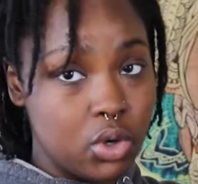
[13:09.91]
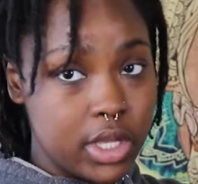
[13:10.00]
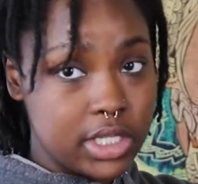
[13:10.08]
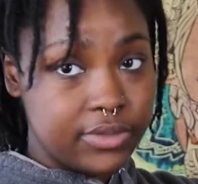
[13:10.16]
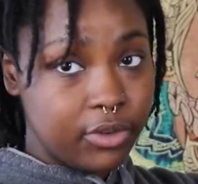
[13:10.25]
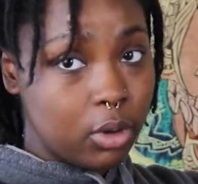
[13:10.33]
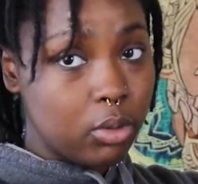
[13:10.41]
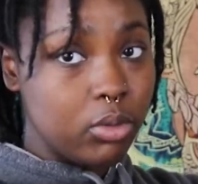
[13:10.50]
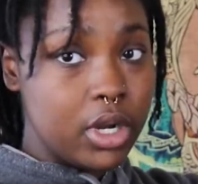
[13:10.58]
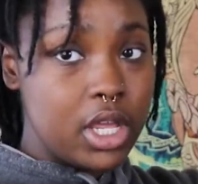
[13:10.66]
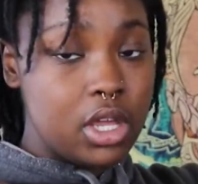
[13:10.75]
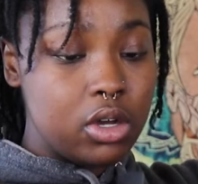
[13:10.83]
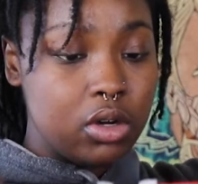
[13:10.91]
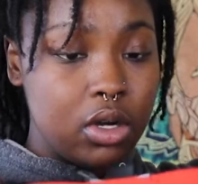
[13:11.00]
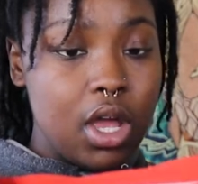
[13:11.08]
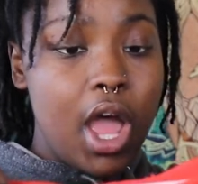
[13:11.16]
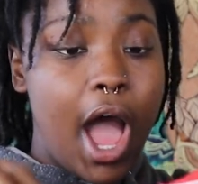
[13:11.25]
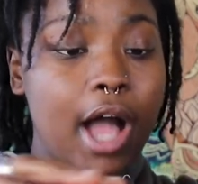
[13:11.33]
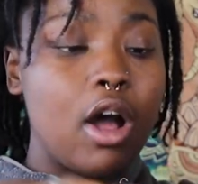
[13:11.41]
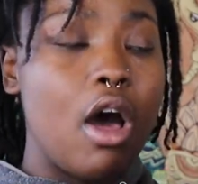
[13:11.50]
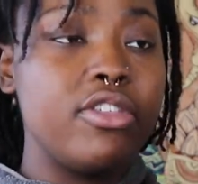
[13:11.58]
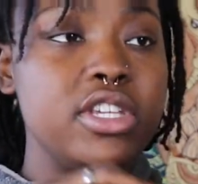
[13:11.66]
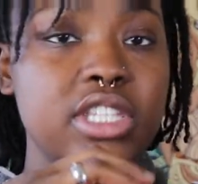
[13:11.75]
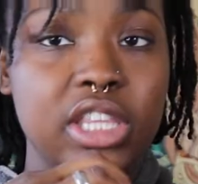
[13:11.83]
joints for real. I
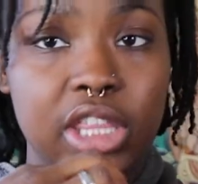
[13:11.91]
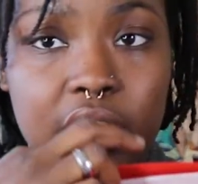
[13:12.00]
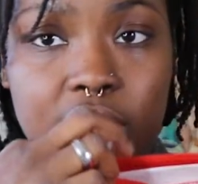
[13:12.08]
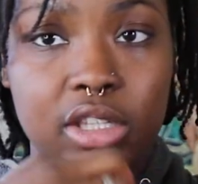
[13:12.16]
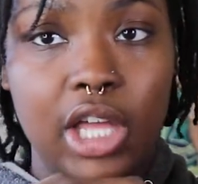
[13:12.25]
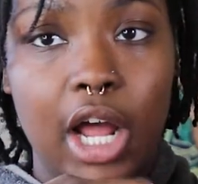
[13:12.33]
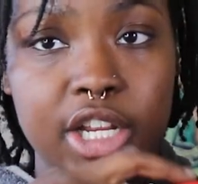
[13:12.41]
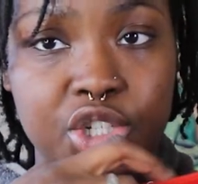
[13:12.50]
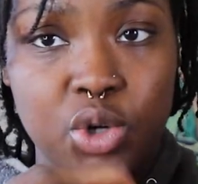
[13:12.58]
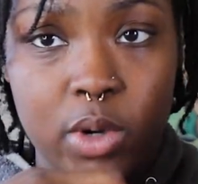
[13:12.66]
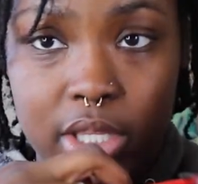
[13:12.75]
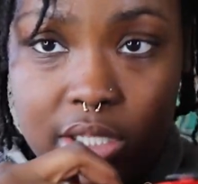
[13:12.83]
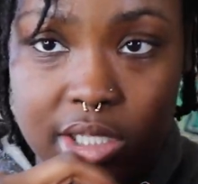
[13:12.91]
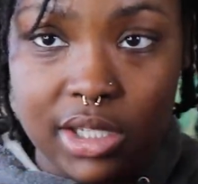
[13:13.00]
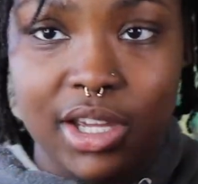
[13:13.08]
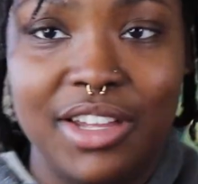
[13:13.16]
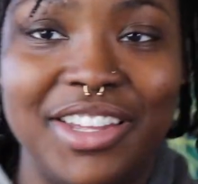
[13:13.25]
call these the, th the thotty joints.